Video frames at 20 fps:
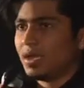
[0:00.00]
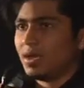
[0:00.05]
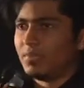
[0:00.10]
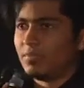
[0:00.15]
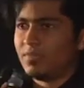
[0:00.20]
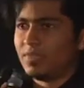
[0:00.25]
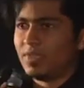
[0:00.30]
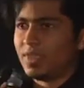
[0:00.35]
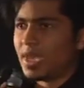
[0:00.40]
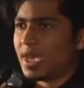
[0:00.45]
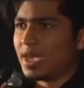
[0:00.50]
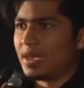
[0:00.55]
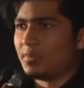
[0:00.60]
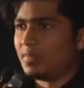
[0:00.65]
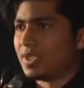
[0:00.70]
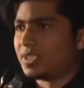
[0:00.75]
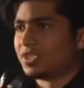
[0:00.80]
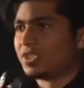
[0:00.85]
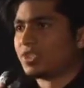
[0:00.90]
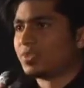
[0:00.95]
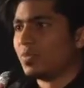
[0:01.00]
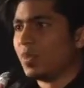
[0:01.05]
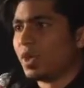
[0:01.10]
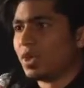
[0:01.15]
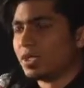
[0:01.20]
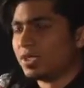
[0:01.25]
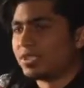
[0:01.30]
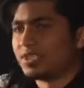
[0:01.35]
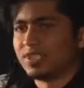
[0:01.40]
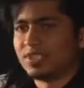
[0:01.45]
their business
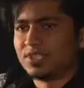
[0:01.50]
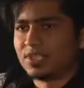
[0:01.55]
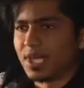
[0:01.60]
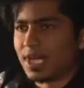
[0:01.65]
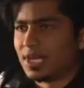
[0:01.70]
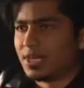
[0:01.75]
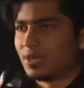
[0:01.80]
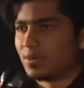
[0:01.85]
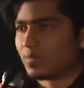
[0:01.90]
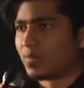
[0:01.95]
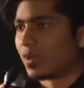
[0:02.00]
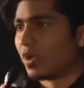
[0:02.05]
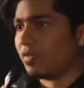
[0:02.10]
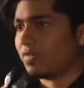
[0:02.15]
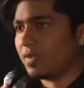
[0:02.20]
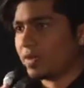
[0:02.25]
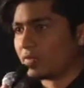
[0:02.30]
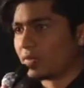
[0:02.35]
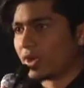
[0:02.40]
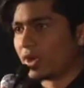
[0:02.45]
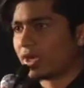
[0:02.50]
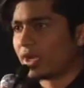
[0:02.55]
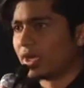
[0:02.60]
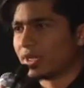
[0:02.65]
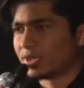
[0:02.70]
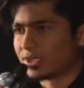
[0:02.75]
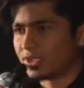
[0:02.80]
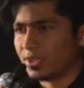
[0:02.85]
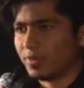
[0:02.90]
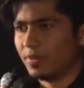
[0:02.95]
model is designed on profit per
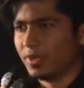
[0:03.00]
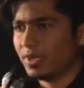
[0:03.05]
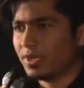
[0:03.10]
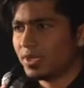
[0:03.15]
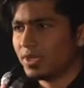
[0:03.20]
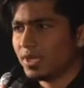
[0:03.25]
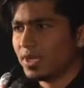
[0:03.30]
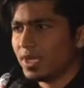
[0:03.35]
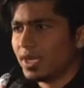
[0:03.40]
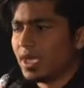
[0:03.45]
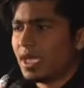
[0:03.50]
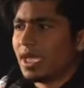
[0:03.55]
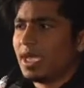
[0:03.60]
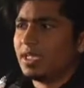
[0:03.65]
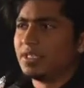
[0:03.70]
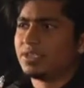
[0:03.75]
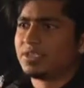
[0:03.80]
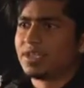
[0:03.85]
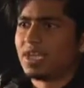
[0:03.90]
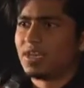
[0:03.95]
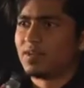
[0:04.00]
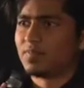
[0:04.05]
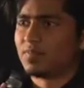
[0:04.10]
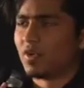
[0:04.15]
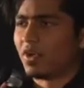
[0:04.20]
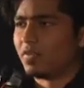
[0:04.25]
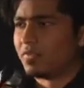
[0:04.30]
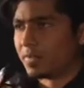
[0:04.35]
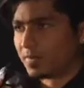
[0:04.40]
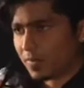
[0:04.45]
customer instead of
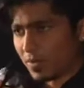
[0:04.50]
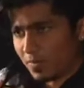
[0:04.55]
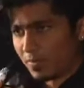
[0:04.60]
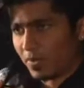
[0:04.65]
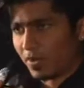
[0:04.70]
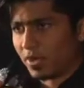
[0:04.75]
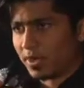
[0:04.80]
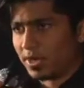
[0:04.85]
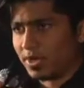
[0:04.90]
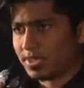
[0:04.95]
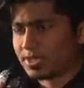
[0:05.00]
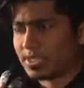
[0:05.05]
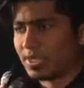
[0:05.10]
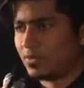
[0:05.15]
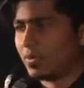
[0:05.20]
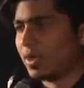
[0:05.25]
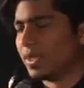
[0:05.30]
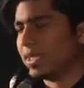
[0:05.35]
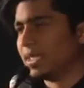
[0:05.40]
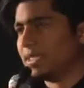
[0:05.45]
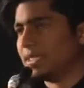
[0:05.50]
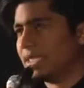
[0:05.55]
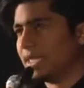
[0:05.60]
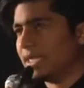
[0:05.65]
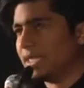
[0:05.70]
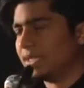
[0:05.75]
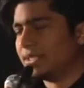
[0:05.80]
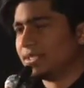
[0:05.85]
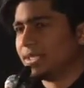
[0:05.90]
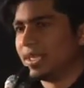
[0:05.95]
profit per product. And what they
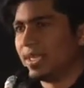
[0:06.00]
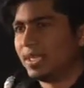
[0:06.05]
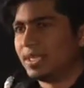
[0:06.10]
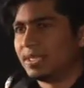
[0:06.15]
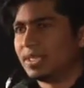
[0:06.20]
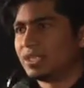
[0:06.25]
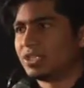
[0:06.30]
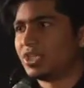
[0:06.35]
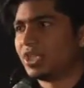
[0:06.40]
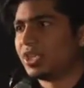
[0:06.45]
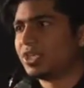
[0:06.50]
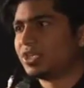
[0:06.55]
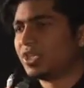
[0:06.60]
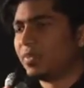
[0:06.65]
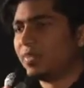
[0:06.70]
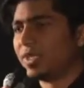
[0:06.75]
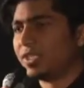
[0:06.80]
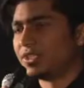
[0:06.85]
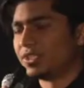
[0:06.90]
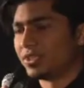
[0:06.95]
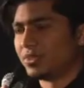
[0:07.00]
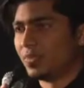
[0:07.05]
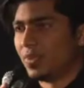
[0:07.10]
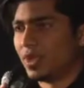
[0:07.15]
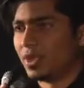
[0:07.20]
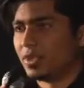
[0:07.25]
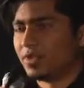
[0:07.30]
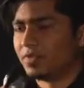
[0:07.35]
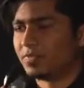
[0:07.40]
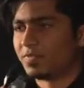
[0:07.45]
did is they changed their business
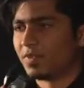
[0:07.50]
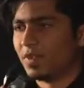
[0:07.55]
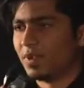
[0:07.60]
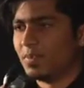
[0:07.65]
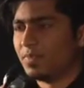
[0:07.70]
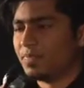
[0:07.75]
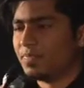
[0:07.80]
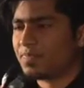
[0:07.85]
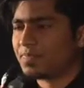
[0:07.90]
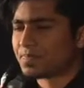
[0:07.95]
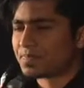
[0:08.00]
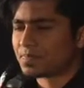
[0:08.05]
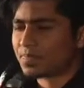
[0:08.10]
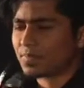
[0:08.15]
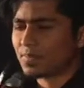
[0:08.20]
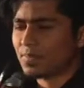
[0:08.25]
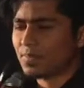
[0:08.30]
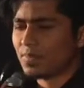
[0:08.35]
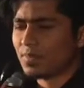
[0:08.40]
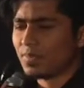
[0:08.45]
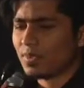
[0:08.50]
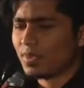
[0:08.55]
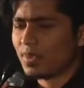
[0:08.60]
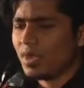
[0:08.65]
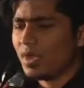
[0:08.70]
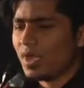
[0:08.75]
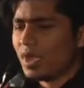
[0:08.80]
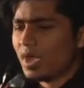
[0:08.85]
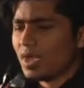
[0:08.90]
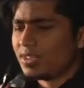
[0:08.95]
model from
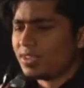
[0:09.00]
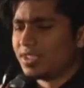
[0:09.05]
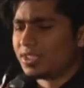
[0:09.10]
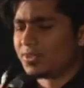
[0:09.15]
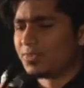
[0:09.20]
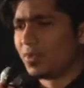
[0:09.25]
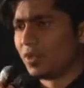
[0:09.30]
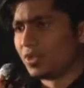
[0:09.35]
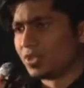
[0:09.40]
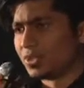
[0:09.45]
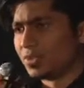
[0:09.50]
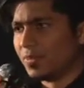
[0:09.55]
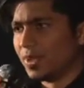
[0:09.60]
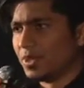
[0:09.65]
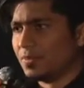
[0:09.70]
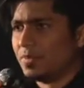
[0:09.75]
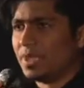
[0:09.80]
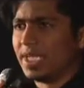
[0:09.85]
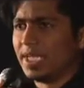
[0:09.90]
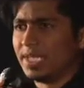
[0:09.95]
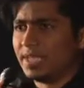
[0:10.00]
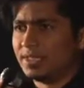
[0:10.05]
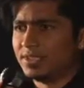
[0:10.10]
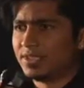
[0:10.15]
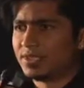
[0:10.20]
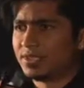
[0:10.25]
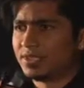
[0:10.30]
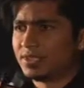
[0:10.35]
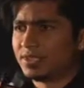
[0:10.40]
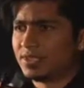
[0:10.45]
disposable
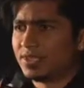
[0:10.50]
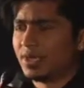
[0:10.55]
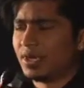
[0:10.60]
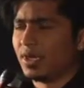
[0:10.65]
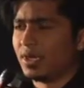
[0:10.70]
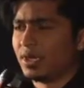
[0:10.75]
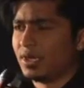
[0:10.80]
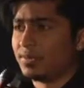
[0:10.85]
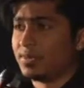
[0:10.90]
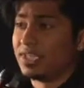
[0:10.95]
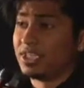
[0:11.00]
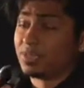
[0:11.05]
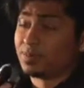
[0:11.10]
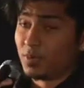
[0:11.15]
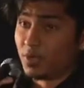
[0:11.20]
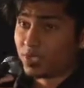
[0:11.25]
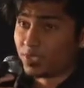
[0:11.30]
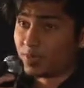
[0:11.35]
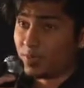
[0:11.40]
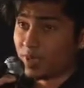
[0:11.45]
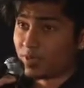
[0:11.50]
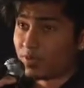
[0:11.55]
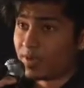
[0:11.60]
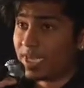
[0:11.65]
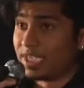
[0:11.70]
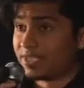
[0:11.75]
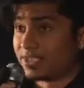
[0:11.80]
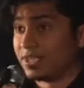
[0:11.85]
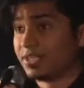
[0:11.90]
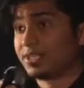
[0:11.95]
blades to disposable
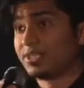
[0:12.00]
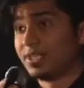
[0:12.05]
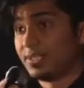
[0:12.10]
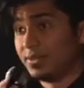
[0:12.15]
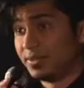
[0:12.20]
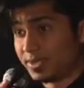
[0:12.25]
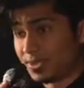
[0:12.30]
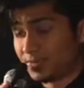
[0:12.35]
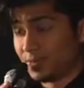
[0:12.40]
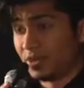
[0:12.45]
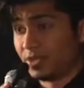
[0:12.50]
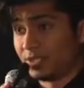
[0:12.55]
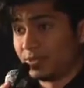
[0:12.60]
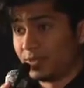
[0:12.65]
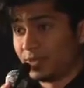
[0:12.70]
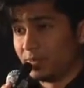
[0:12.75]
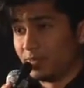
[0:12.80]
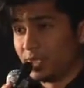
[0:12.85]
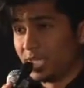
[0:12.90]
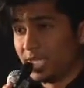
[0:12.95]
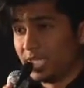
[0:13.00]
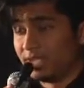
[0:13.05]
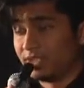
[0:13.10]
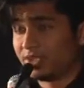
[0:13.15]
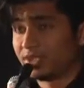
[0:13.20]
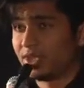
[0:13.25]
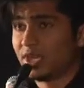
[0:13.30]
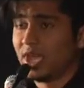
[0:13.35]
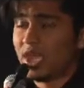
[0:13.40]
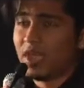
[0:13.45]
razors to disposable
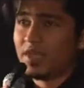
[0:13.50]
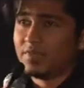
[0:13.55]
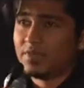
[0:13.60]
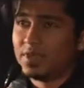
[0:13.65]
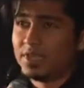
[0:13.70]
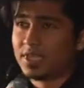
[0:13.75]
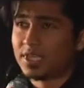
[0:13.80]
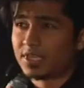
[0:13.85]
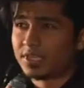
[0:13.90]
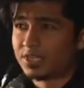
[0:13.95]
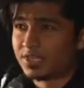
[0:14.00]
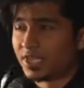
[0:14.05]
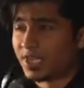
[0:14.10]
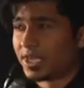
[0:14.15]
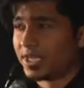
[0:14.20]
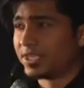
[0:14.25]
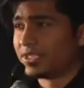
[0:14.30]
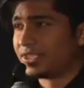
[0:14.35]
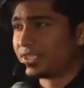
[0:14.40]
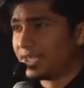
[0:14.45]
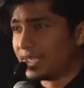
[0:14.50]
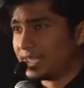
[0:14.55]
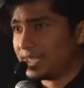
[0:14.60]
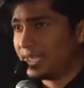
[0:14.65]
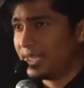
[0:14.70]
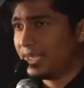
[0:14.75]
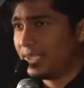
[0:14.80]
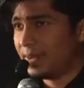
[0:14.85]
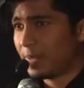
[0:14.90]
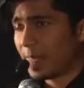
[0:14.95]
blades. If you look at Circuit
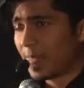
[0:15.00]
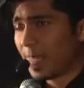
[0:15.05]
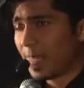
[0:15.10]
City,